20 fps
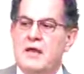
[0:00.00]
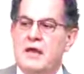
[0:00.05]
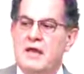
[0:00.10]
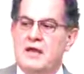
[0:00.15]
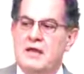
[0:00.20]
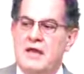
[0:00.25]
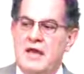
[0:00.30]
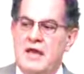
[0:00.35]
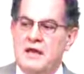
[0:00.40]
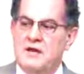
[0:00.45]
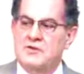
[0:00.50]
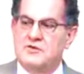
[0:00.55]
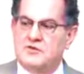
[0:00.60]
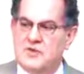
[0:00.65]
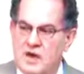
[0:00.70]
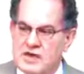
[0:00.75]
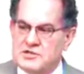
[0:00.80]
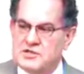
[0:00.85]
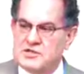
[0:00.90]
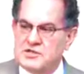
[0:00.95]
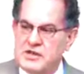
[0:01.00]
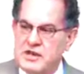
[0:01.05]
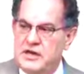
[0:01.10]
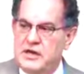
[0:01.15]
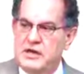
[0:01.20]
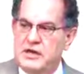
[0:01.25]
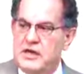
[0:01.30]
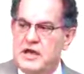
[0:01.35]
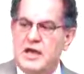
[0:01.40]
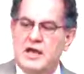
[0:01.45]
and yet
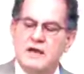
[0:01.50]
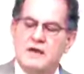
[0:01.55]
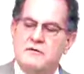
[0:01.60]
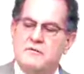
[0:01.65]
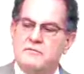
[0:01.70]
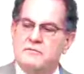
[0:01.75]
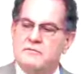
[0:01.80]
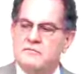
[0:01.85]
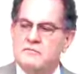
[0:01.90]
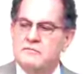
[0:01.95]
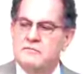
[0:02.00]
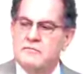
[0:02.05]
trusting that